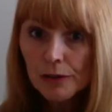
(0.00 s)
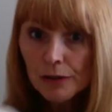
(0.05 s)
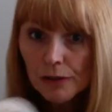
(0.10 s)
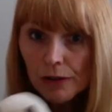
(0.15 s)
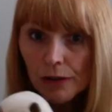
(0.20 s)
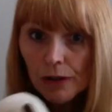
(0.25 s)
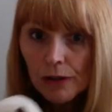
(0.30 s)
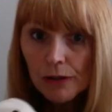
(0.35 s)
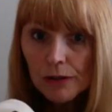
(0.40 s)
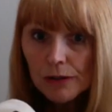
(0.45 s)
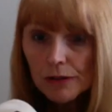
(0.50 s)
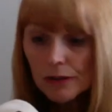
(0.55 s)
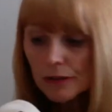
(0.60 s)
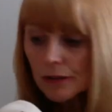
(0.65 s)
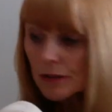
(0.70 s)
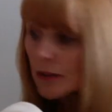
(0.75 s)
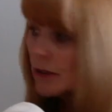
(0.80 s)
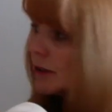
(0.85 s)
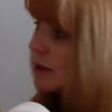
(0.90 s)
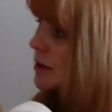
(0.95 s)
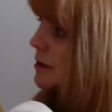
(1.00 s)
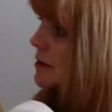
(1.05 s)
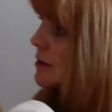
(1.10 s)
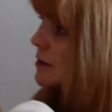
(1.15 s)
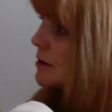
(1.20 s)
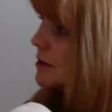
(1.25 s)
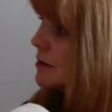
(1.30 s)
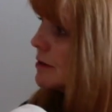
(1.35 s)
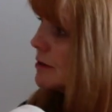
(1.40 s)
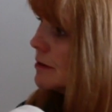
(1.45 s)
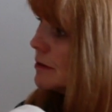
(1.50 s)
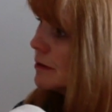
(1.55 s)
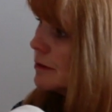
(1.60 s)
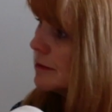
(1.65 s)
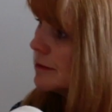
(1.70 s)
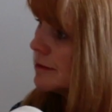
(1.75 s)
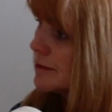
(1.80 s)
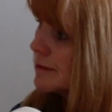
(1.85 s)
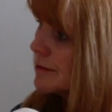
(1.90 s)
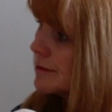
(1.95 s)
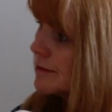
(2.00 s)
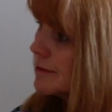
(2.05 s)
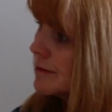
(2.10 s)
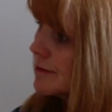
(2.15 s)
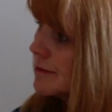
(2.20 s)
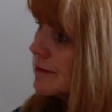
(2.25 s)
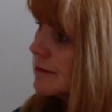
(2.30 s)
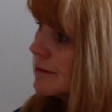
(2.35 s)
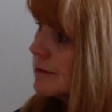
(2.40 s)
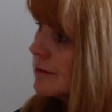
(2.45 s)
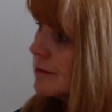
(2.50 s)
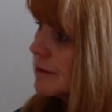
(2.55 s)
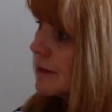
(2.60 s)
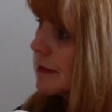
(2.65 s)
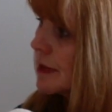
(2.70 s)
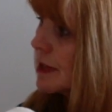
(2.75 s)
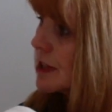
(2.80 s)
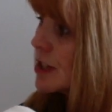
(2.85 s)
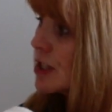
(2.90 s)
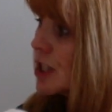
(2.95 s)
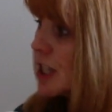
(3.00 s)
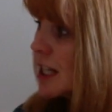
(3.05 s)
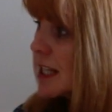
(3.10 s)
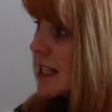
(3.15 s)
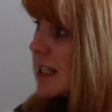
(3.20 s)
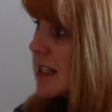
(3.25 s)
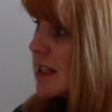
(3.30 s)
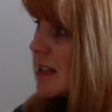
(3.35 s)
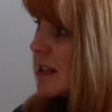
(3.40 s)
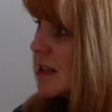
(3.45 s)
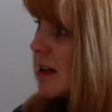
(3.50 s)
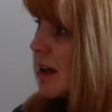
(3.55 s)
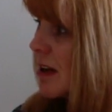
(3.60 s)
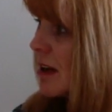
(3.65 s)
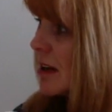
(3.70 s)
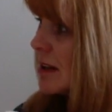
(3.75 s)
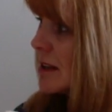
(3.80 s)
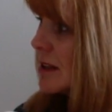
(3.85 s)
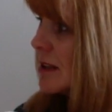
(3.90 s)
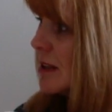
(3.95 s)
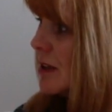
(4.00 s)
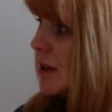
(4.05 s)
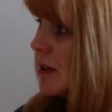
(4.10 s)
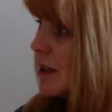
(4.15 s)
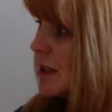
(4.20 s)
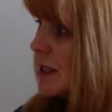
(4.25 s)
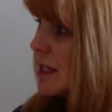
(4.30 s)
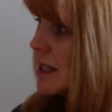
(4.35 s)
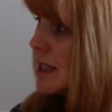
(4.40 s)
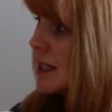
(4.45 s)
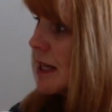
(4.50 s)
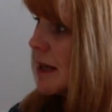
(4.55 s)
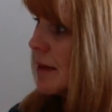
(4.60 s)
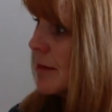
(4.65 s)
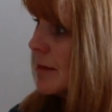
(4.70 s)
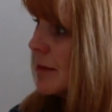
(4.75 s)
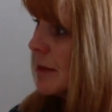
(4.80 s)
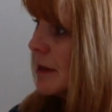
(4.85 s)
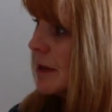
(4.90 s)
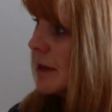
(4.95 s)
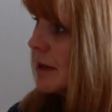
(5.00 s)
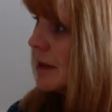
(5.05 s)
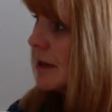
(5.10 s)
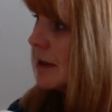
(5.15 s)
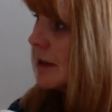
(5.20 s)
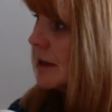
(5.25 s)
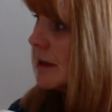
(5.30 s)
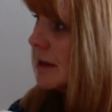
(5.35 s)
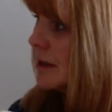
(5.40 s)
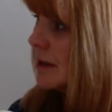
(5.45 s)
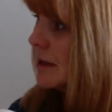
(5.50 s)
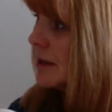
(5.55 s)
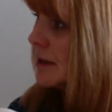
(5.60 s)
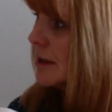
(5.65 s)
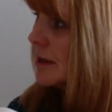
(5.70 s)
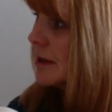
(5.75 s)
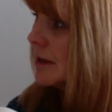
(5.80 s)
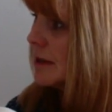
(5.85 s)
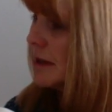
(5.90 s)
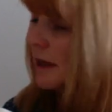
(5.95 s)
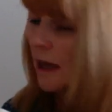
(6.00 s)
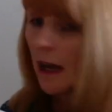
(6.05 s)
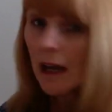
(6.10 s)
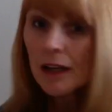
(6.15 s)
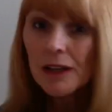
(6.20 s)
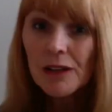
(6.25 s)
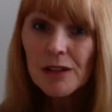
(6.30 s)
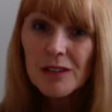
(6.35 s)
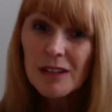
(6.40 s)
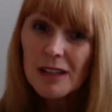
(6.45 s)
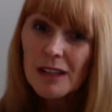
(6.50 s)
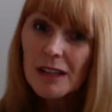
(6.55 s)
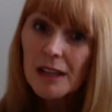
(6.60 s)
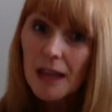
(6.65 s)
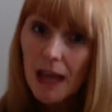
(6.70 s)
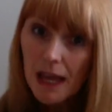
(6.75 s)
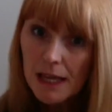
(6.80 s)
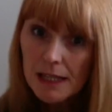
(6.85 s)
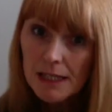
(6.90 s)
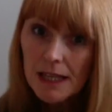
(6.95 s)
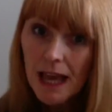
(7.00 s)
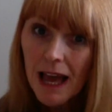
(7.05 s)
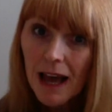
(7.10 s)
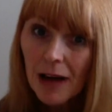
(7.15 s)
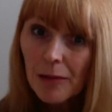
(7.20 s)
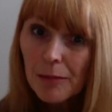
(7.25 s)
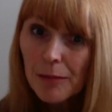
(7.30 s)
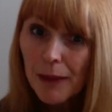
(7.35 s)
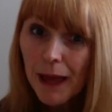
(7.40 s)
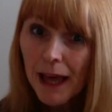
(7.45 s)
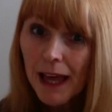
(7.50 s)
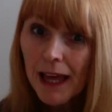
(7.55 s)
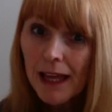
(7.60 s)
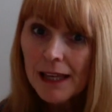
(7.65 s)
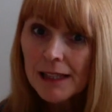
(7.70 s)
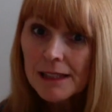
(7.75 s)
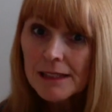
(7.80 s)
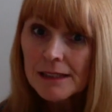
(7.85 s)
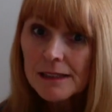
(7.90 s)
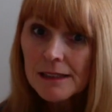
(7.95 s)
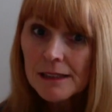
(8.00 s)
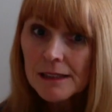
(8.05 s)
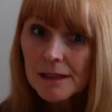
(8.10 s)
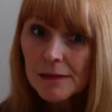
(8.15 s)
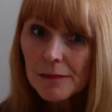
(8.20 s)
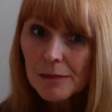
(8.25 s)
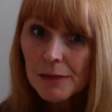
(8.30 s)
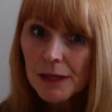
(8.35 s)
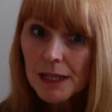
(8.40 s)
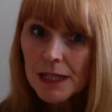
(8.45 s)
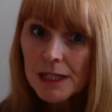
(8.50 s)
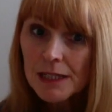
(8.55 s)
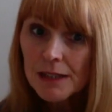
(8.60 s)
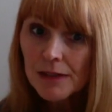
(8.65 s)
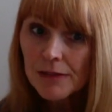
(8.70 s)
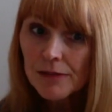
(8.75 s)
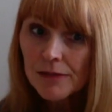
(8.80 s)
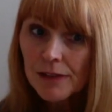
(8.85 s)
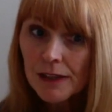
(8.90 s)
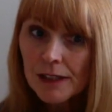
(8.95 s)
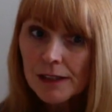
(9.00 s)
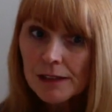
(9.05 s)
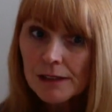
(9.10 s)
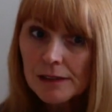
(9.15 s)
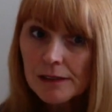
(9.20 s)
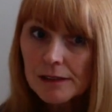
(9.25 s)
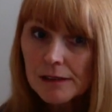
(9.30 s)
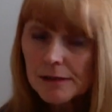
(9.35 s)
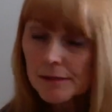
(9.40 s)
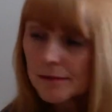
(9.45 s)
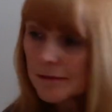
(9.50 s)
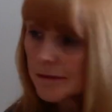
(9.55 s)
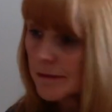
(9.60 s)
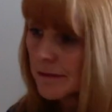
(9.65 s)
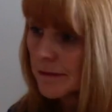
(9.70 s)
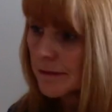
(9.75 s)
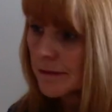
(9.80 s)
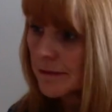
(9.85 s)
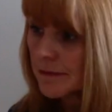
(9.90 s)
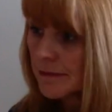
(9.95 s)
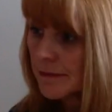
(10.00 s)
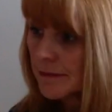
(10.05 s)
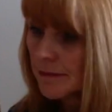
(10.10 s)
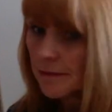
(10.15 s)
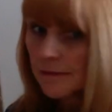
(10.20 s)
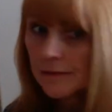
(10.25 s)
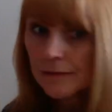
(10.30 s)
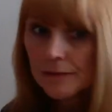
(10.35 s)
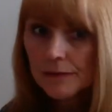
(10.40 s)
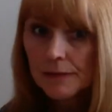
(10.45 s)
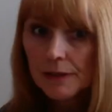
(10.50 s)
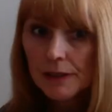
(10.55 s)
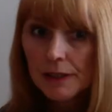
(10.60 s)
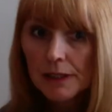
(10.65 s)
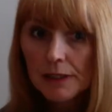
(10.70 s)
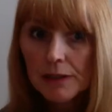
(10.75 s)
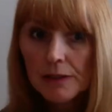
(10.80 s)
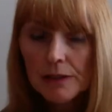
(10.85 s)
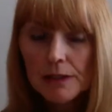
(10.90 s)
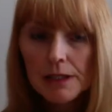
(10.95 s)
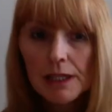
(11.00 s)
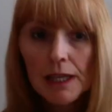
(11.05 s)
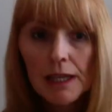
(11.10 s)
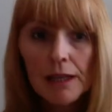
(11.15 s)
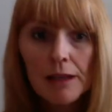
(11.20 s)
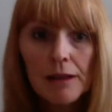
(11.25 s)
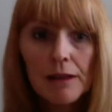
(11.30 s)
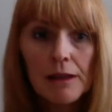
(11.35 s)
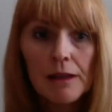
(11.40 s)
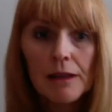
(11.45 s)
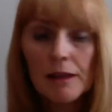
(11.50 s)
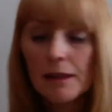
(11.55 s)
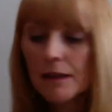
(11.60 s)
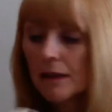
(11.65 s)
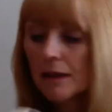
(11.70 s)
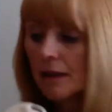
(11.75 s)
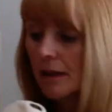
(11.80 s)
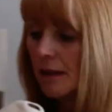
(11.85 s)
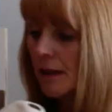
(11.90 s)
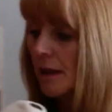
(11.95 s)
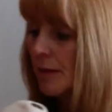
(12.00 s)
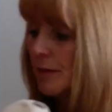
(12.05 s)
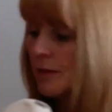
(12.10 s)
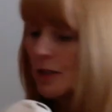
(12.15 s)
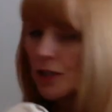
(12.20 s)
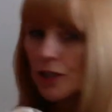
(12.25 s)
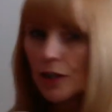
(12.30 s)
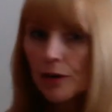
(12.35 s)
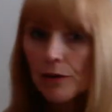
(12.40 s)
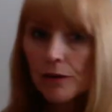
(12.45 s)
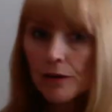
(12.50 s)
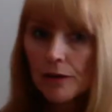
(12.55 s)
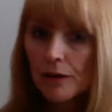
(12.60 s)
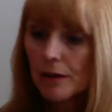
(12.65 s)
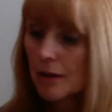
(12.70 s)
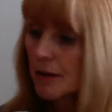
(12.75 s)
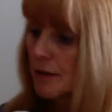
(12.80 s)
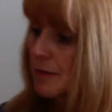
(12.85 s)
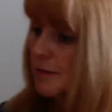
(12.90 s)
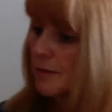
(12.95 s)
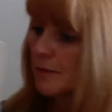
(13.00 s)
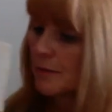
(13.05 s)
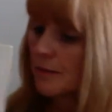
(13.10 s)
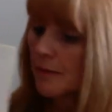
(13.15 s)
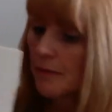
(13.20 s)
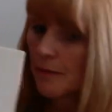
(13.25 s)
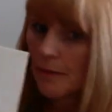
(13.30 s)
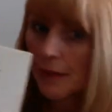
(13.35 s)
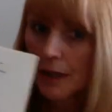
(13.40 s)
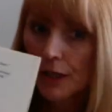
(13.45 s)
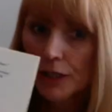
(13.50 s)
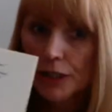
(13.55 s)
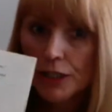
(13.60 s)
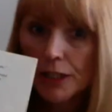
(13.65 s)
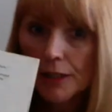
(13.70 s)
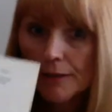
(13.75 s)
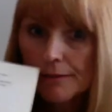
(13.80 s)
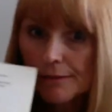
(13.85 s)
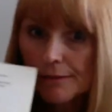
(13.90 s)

Cock-a-doodle-doo! Jesus turned and looked at him, and you can guess how bad Peter felt. Can you see? Let me show you this picture.